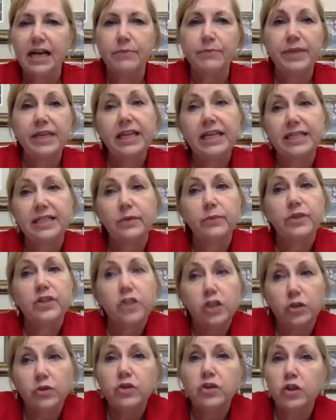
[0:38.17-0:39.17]
because it
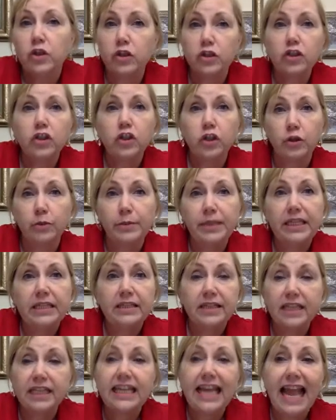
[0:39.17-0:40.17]
was used to
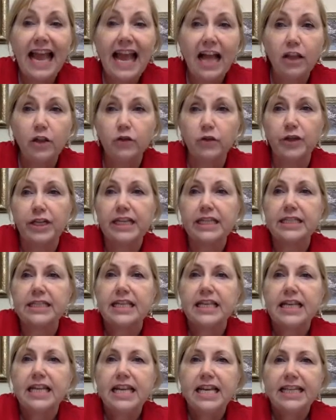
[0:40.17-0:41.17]
determine the calories.